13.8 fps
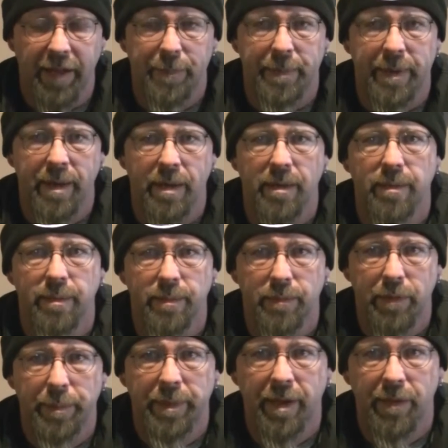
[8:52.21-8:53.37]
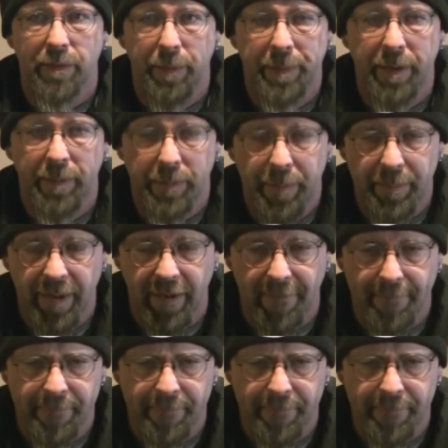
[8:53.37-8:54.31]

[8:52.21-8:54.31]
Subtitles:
it apart, repeat, repeat, repeat.